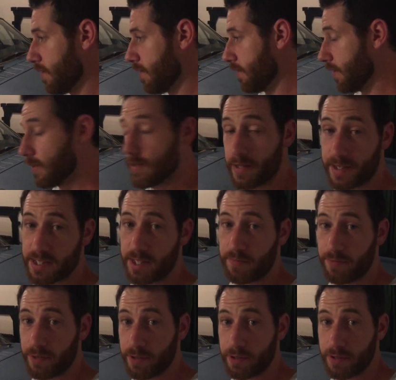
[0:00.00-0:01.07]
yeah, that's it
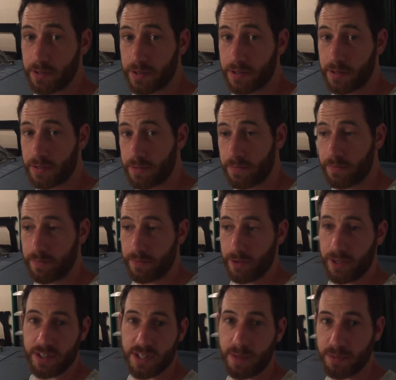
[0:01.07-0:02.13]
for
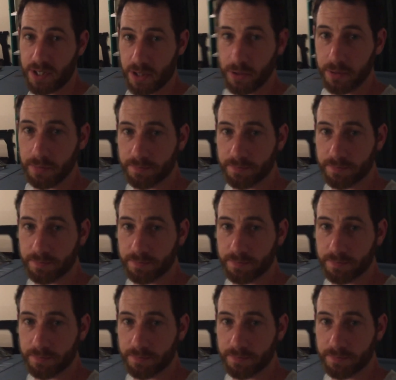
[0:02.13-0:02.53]
this episode.